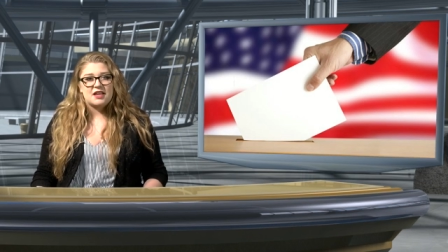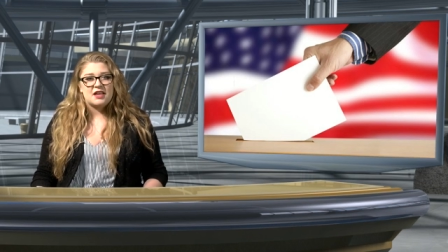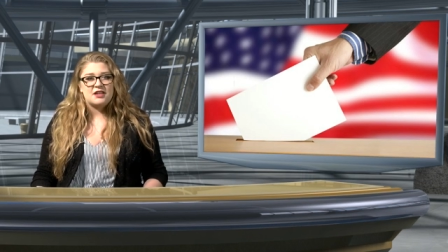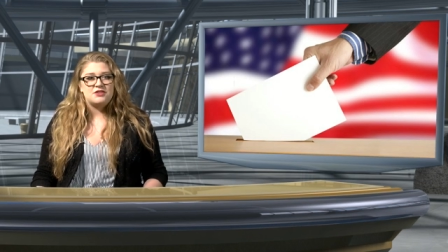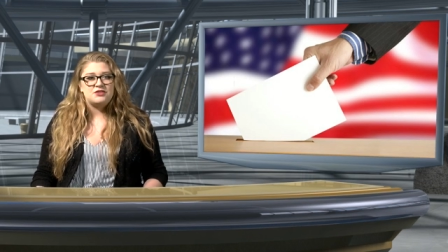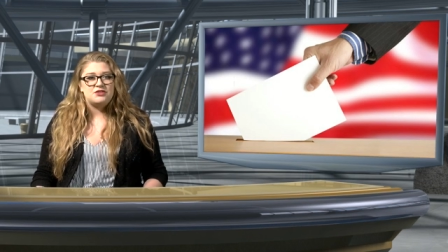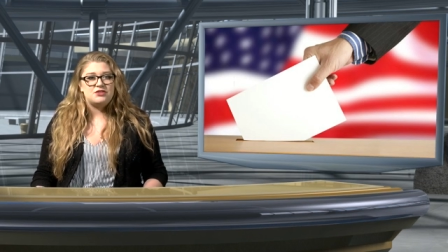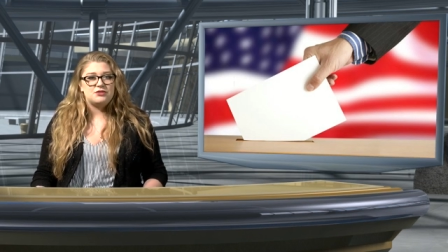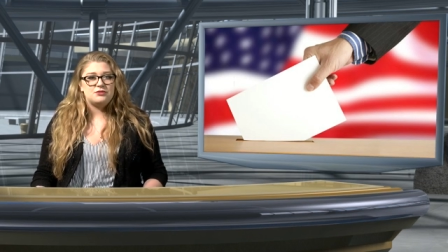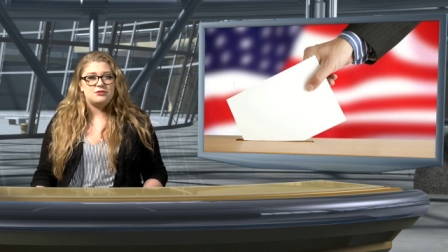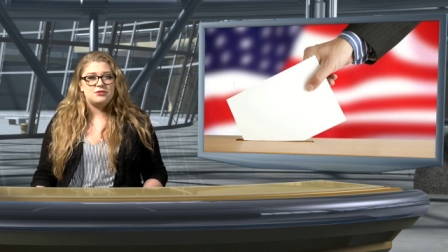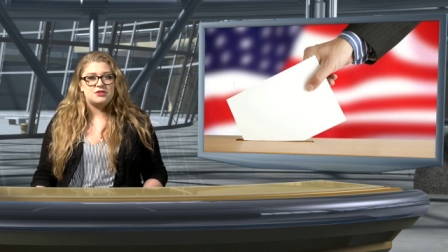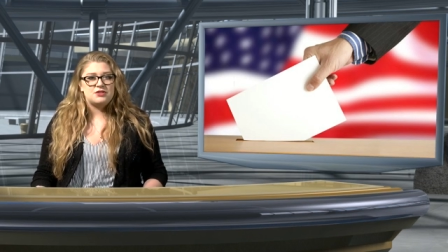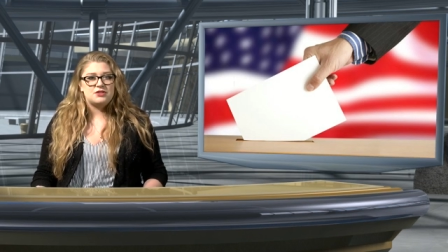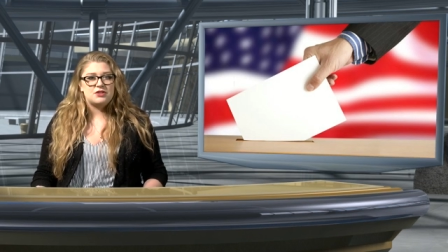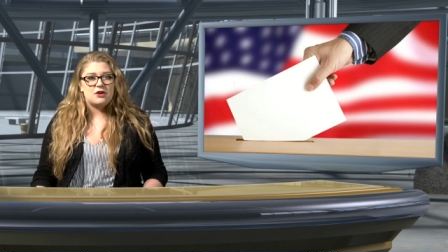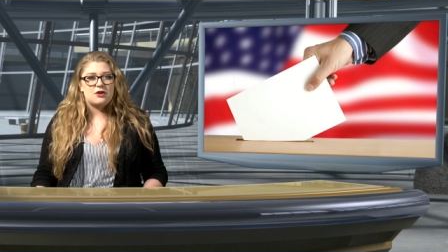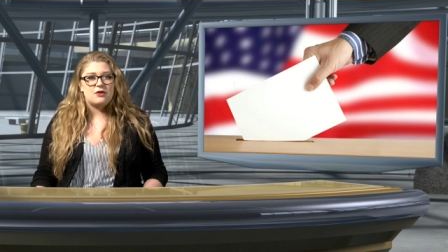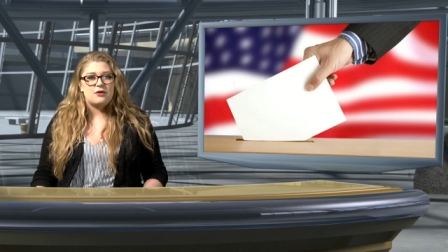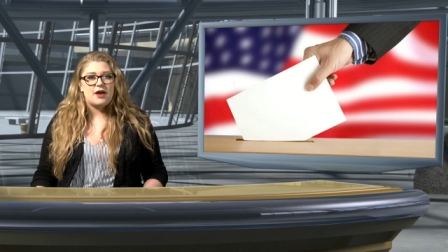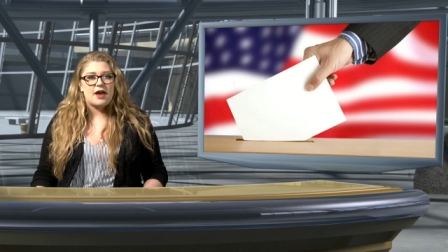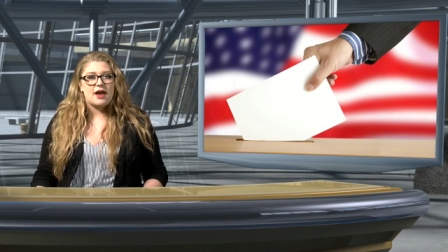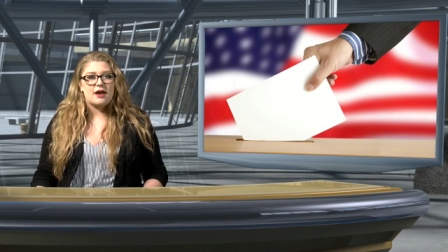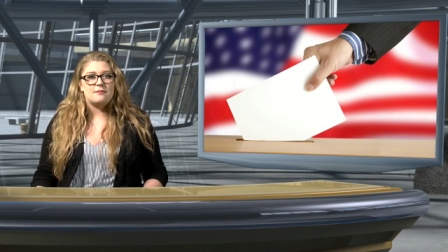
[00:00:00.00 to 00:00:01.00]
can do
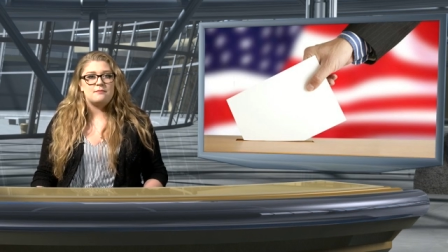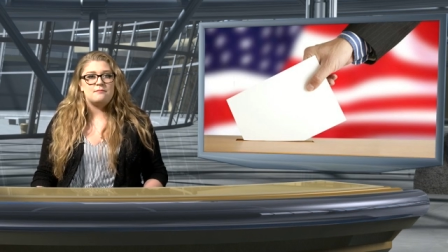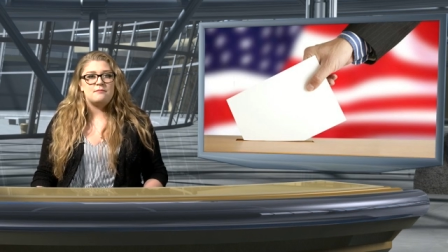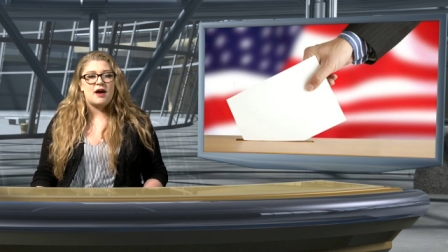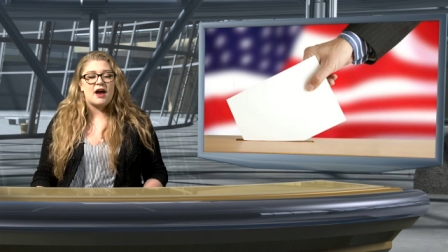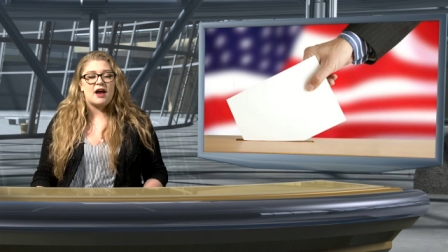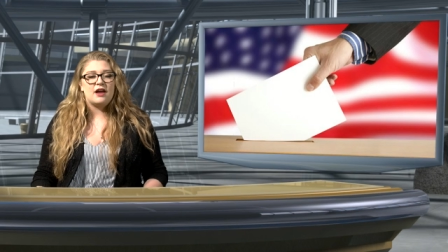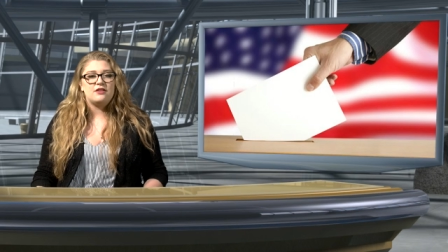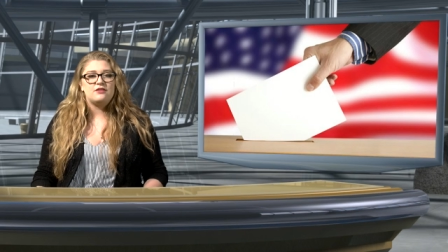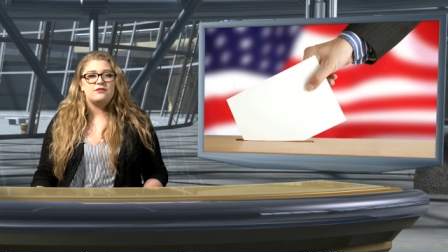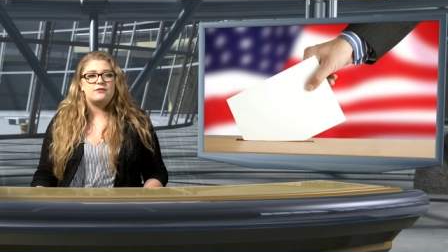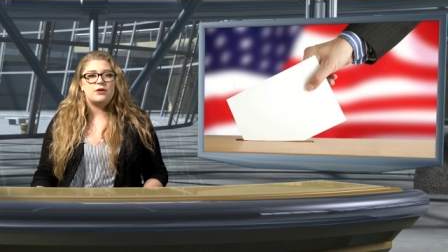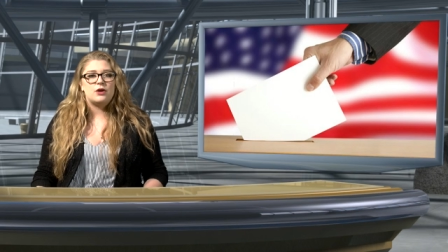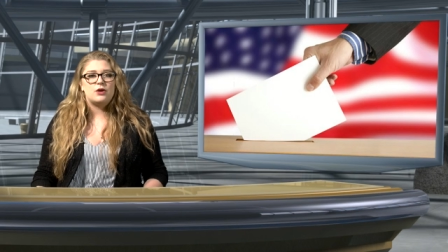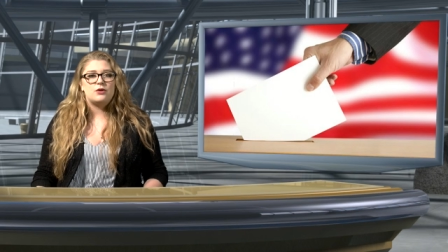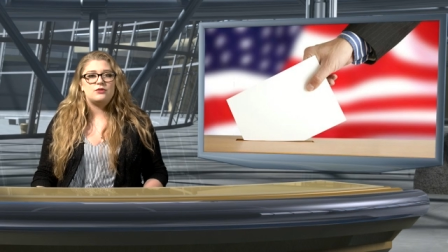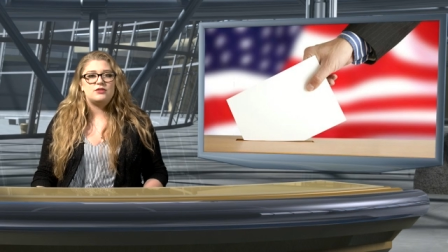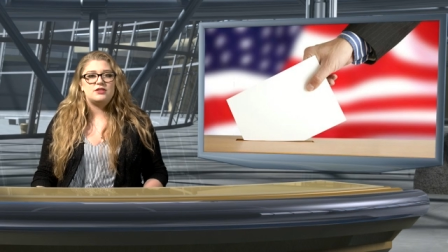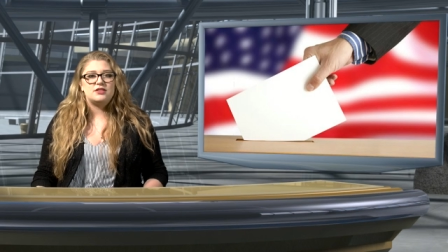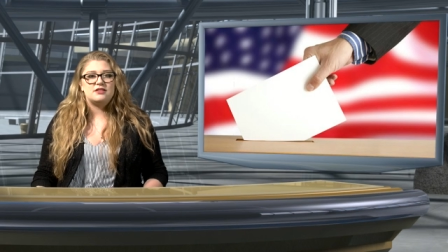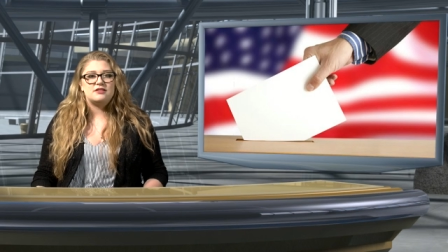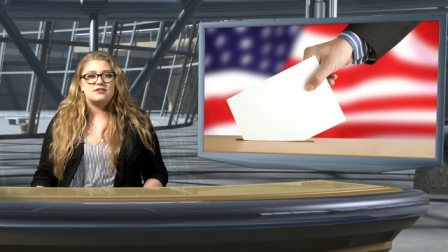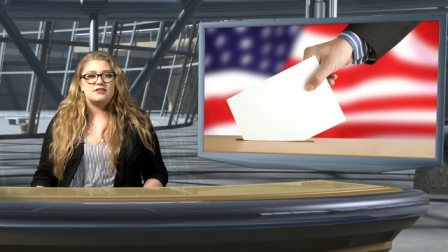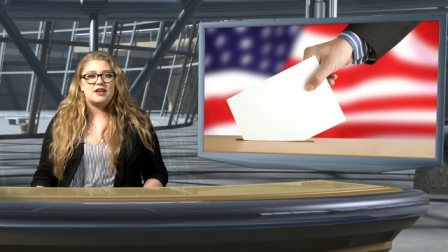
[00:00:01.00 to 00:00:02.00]
so at
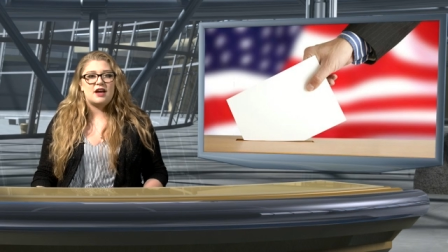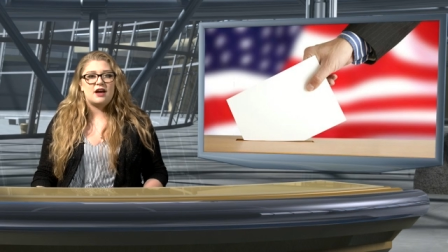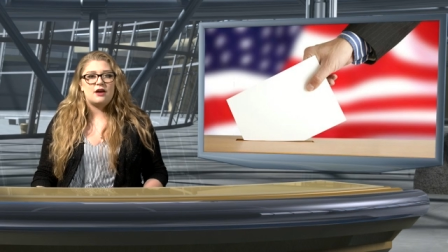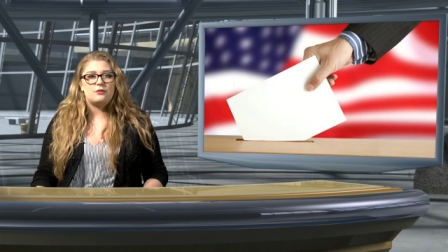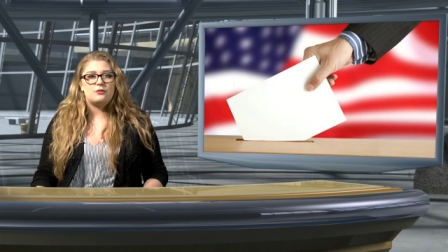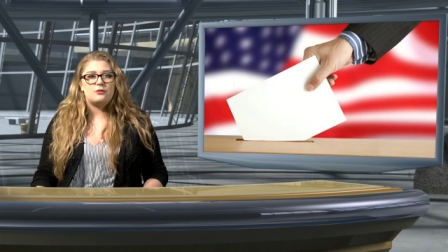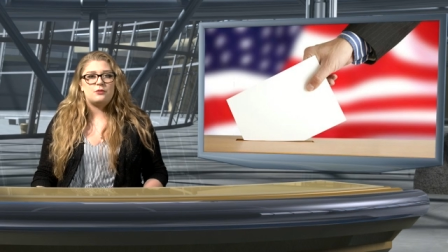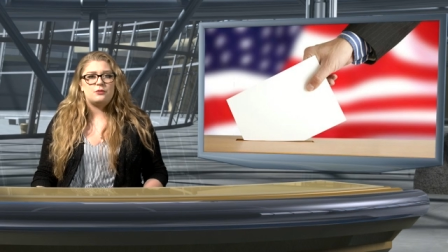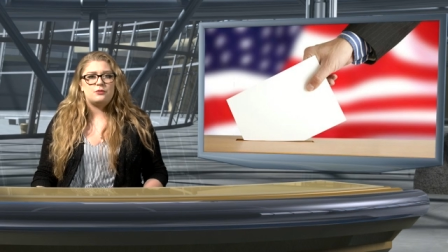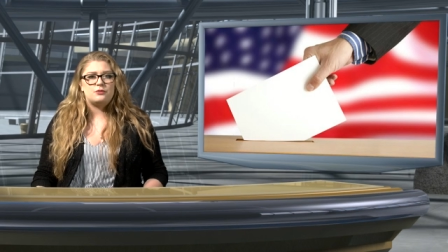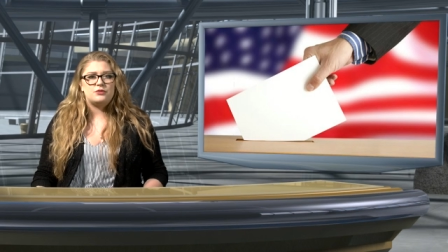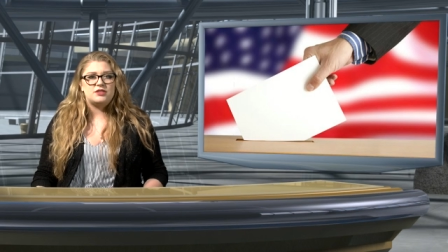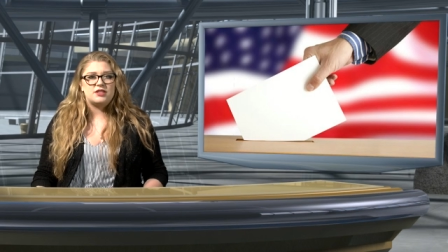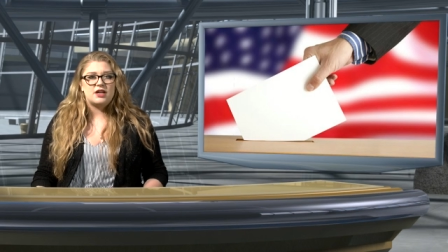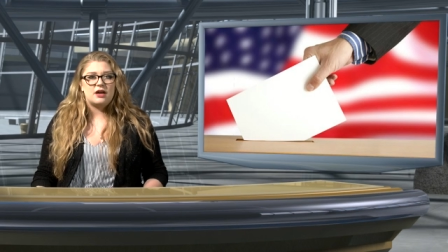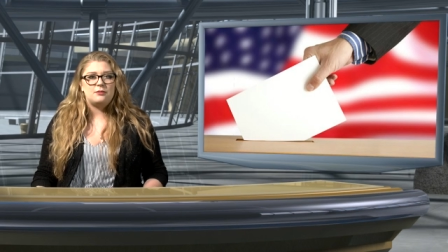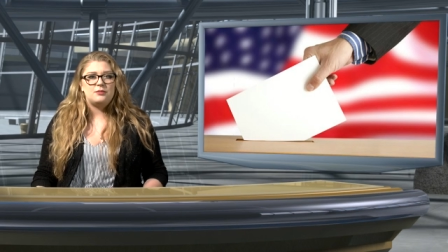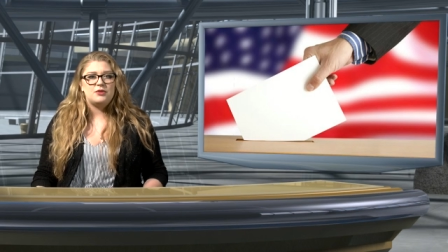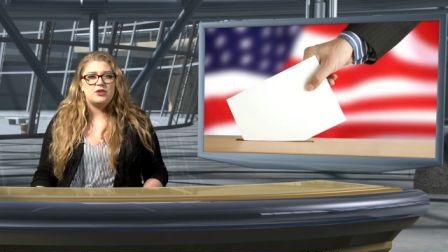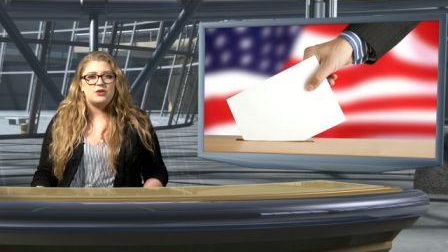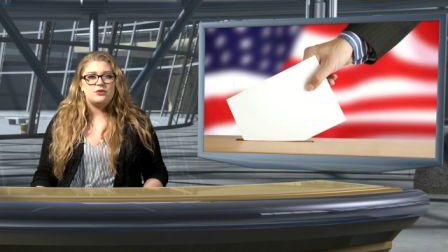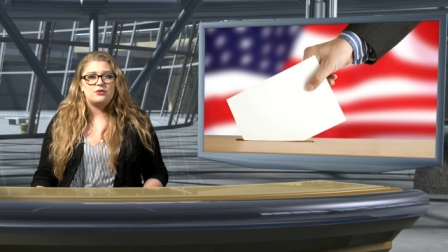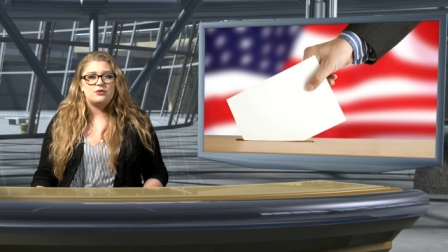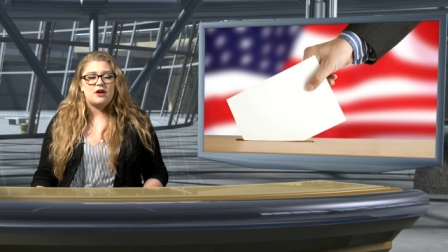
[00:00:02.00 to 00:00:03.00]

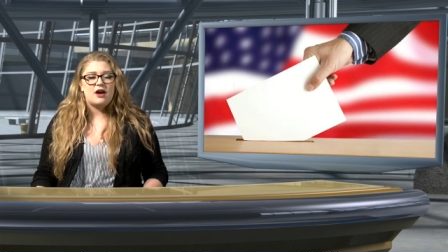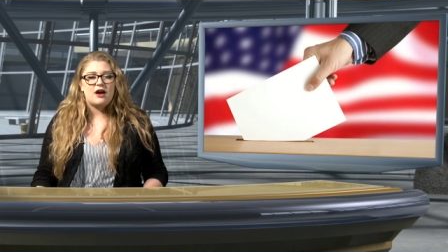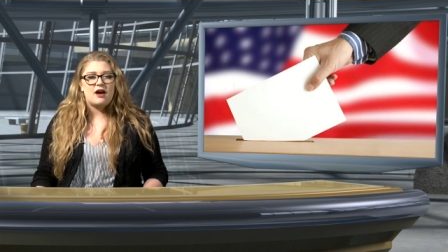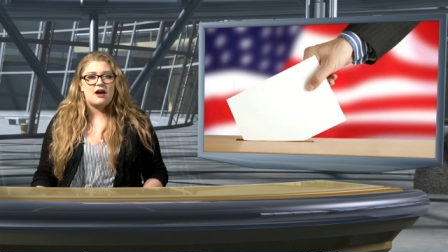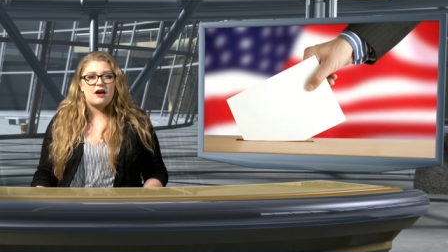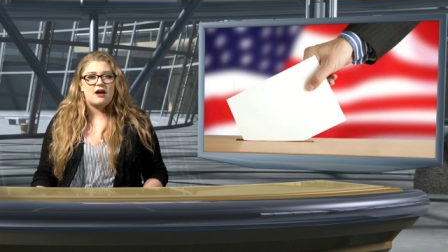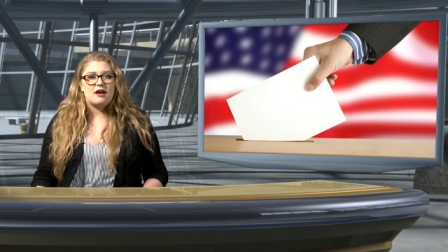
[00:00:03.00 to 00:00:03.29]
myvote.wi.gov.